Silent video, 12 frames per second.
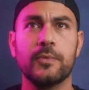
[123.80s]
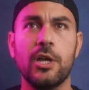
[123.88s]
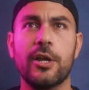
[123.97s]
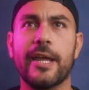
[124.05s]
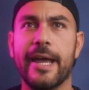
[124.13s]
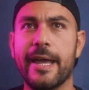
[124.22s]

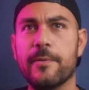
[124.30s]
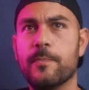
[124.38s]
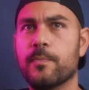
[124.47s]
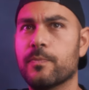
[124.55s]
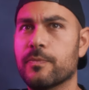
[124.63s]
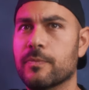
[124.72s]
Okay,
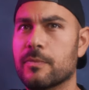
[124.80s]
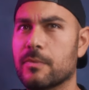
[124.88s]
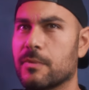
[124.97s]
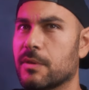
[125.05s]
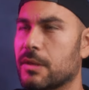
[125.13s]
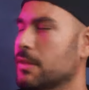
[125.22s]

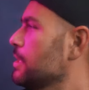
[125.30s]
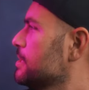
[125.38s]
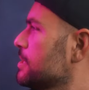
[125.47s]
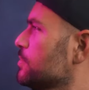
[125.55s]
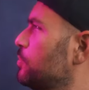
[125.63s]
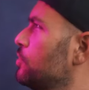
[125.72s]

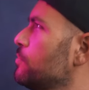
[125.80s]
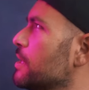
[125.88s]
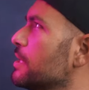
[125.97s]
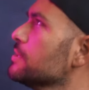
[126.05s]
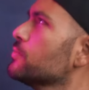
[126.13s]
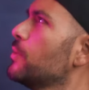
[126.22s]
this is
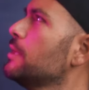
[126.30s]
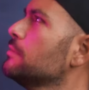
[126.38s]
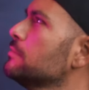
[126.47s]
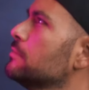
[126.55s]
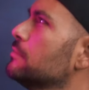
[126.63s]
blooming as well.